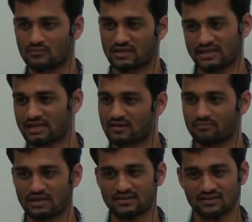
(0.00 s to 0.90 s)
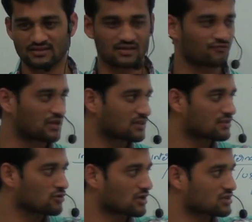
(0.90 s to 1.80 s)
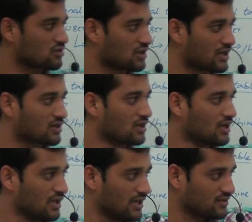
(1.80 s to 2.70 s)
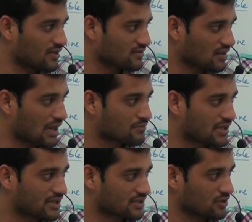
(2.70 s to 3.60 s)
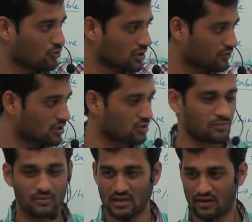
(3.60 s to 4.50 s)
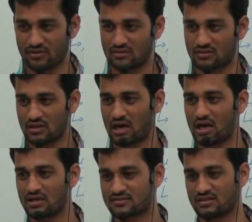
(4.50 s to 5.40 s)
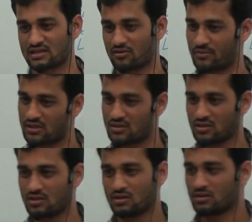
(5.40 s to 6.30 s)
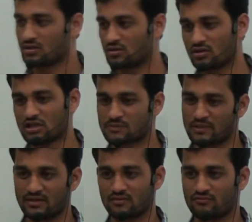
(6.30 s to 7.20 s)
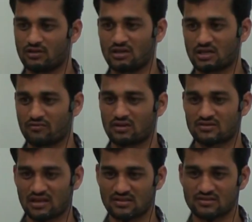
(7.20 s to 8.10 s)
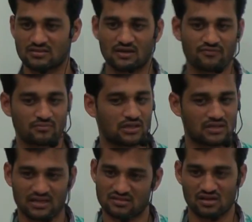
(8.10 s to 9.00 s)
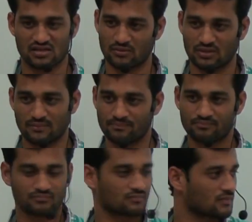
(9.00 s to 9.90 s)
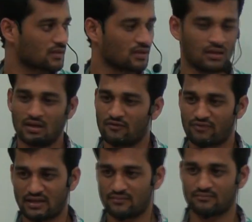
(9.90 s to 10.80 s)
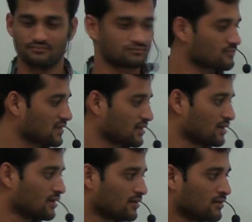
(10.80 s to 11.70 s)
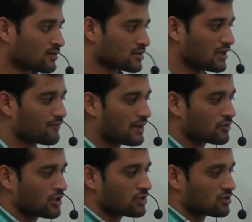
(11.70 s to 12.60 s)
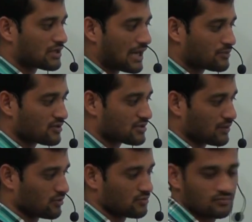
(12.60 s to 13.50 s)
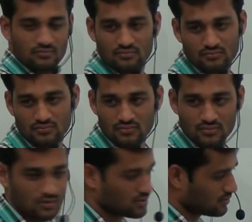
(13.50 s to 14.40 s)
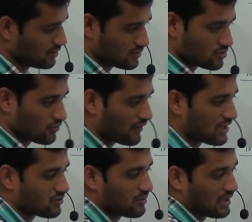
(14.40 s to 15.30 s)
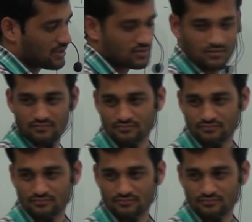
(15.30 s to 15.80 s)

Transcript: Right or wrong? Because it is referring this location only, right? In this RAM directory, whatever you may be having, all its data will be not displayed when you are giving select star from that external table name. Fine. So if I am going to drop this table, these two files will be lost.